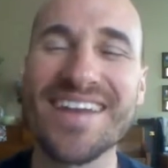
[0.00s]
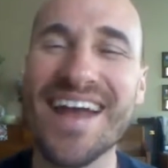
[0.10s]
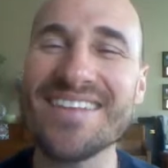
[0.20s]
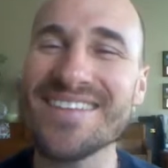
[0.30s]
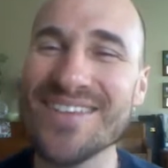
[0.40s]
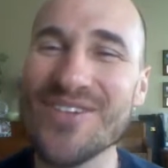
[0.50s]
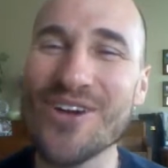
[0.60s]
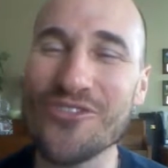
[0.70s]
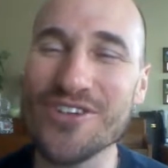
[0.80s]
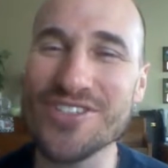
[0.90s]
And that's
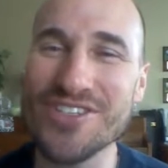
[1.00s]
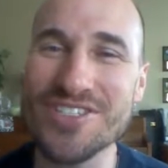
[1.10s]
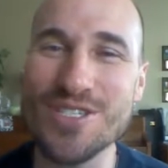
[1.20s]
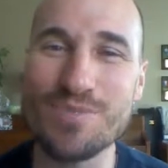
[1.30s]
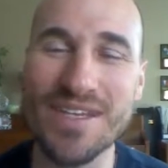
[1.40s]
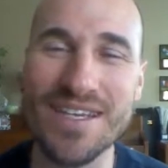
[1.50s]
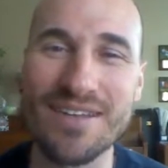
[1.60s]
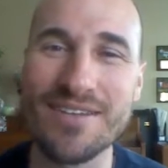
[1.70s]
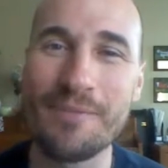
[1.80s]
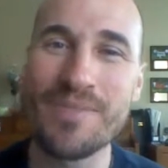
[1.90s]
difficult for us Christians
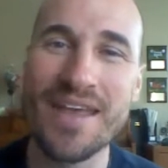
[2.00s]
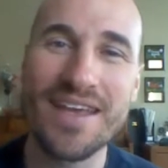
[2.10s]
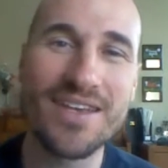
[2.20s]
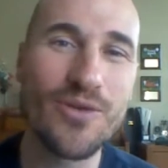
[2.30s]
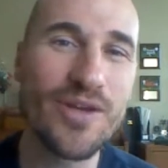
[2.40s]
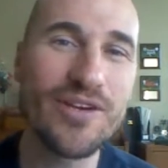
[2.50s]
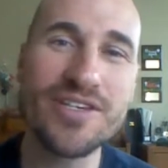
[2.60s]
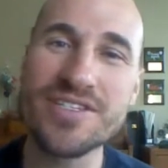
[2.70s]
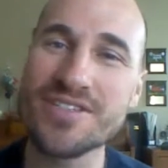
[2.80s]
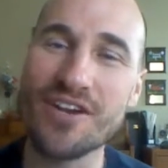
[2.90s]
because, we
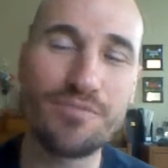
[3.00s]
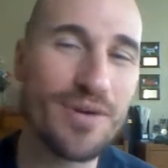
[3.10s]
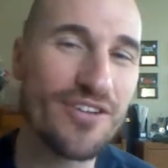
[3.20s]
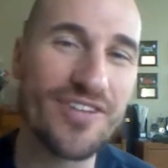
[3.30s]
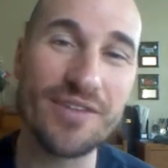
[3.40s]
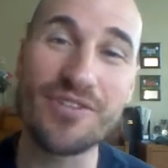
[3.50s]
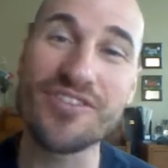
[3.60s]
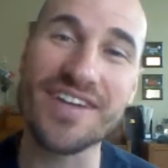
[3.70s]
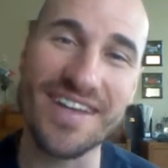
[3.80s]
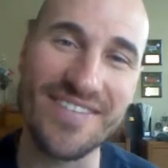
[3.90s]
Christians aren't perfect. We're
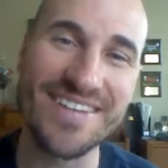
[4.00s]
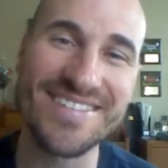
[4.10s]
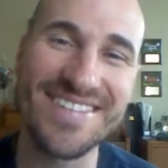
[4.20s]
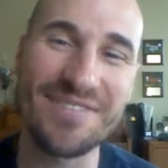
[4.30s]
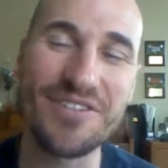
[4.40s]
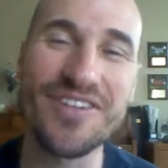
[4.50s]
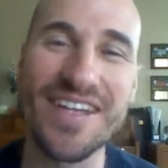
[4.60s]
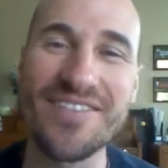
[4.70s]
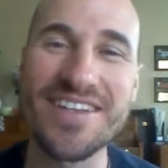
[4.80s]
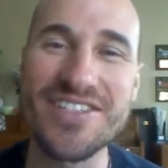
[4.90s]
forgiven and we're
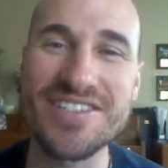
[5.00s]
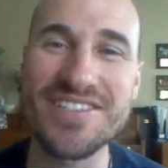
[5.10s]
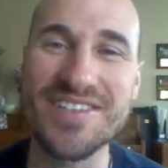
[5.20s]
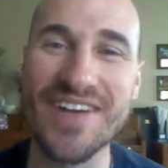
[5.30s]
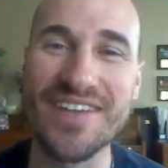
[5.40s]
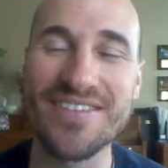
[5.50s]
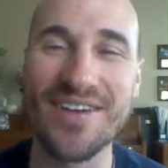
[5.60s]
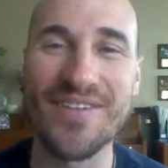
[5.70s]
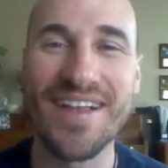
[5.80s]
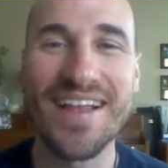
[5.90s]
forgiven in Jesus Christ. So